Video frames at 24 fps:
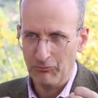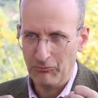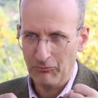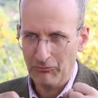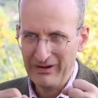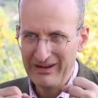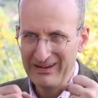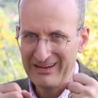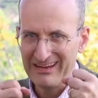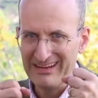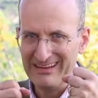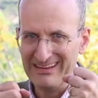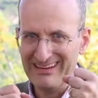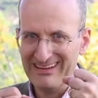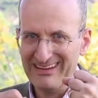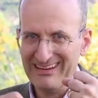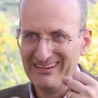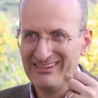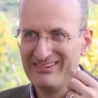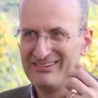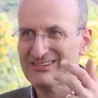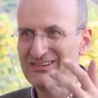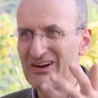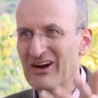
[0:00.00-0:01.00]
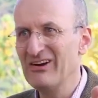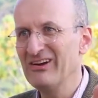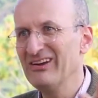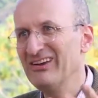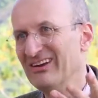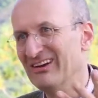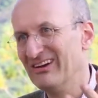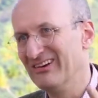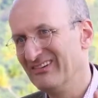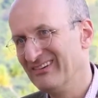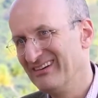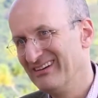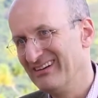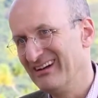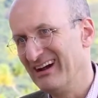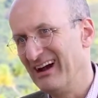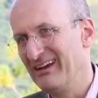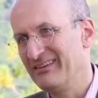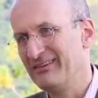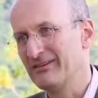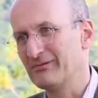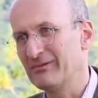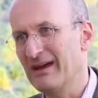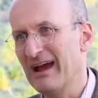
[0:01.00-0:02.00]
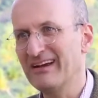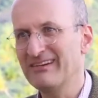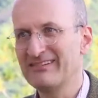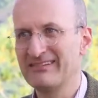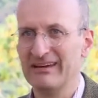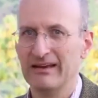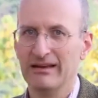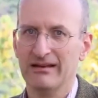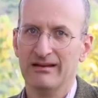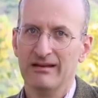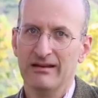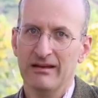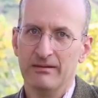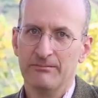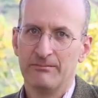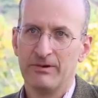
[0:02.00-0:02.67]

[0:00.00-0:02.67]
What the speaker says: we can show you a direction,